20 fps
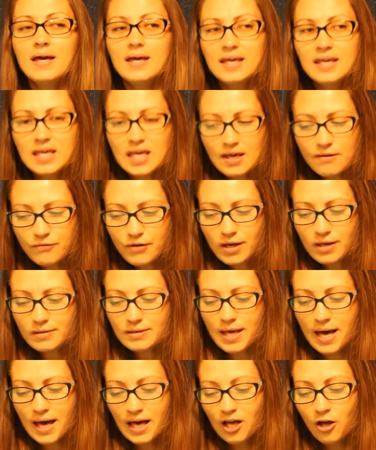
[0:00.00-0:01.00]
giving
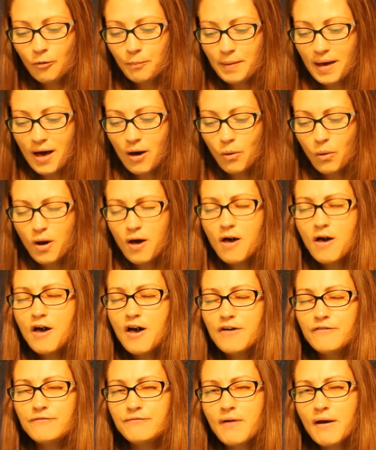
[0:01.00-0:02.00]
the help out.
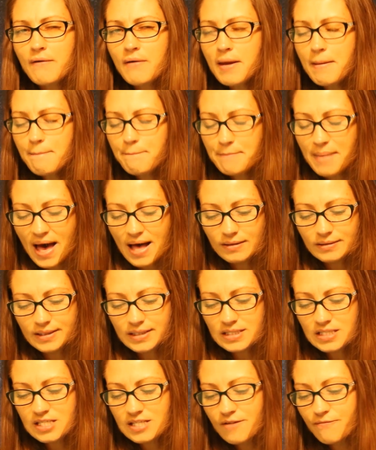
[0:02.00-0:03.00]
Very
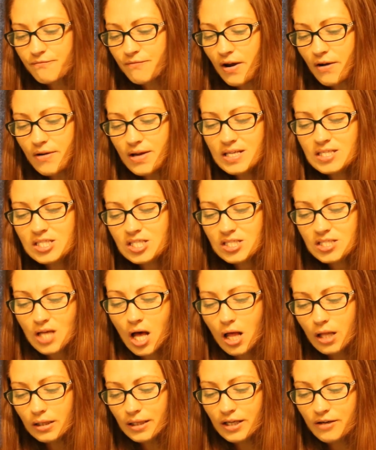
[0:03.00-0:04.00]
balanced, very
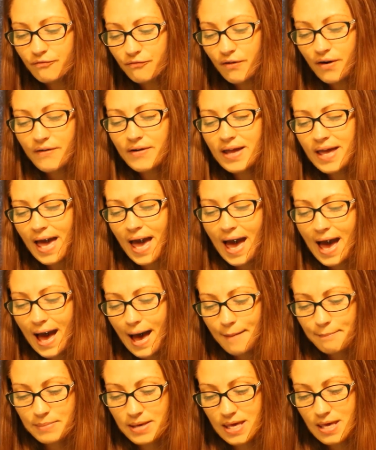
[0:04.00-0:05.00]
solid, very
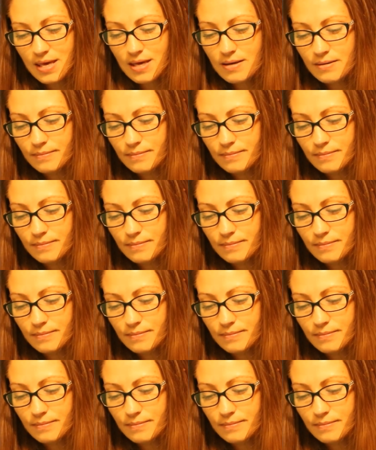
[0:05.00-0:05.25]
happy.